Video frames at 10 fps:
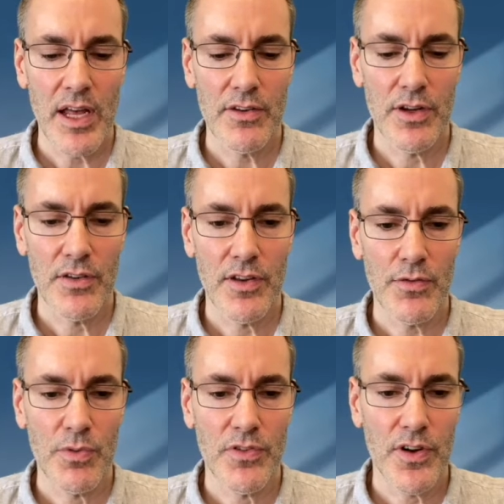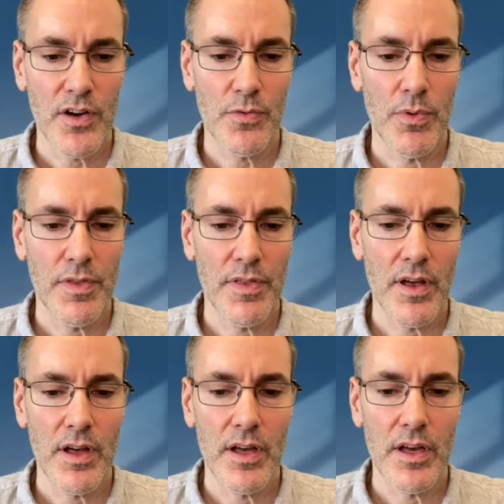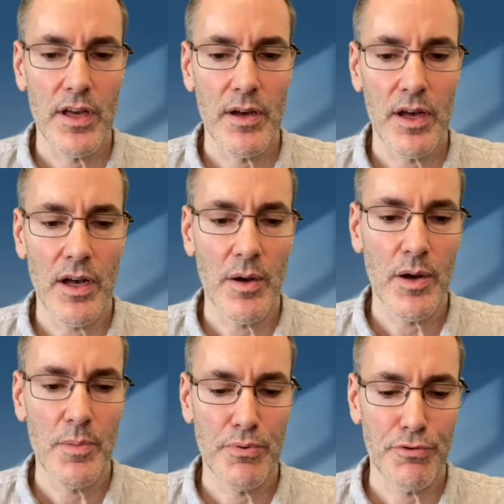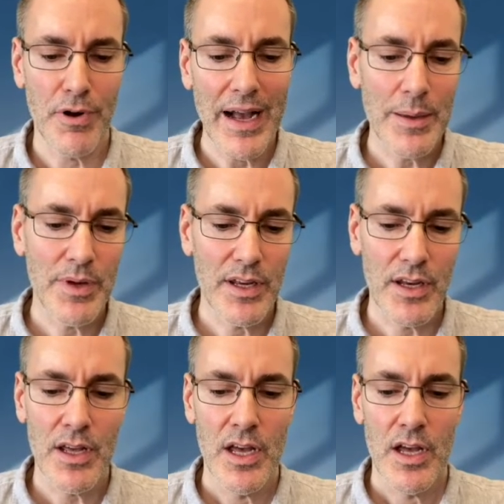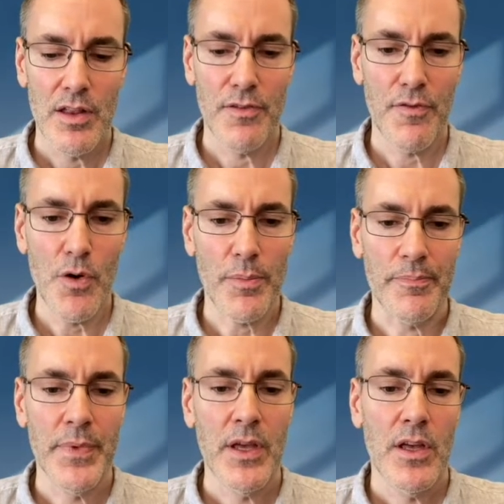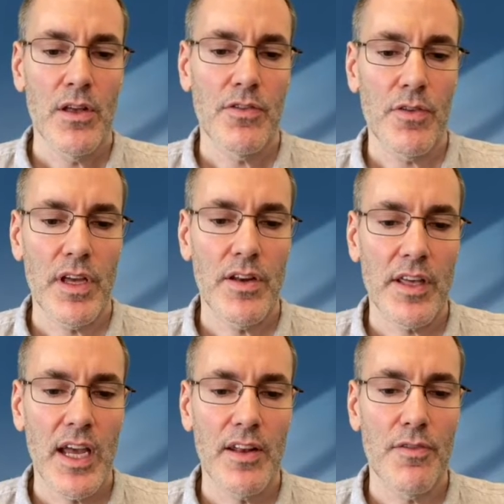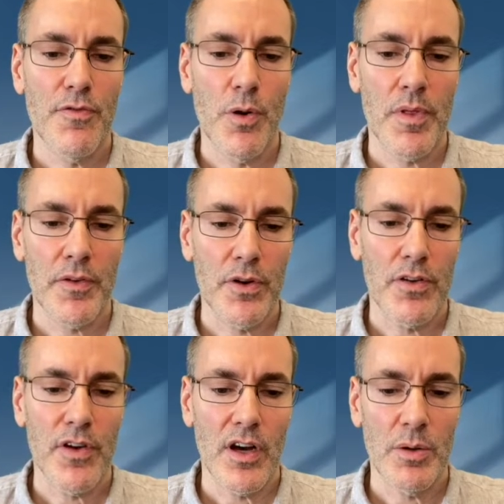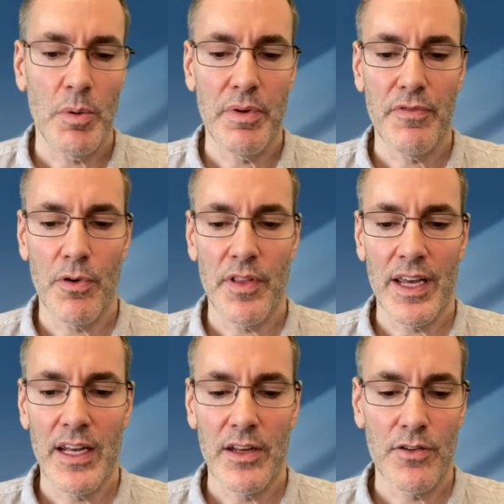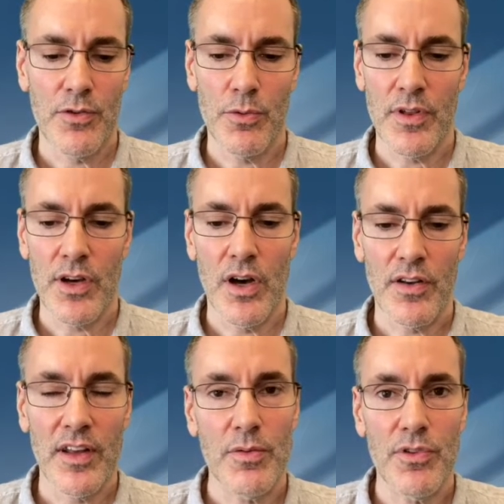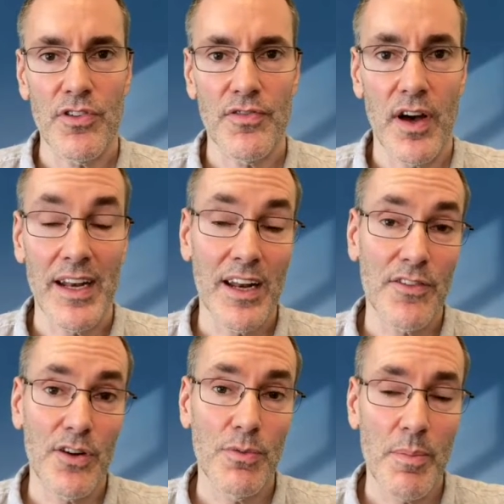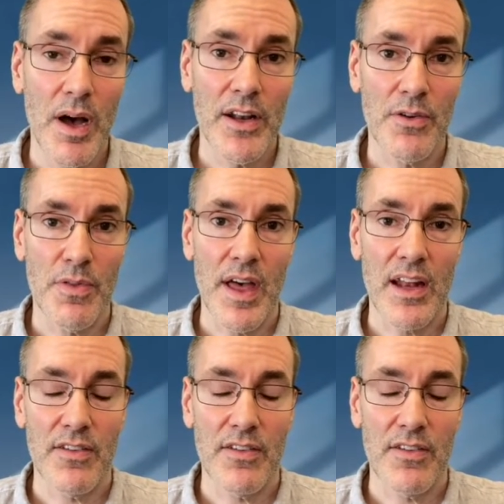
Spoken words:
This one starts with priming the form. So they indicate the form that they're going to talk about before they get into the content, which is fine. And it's a good reminder that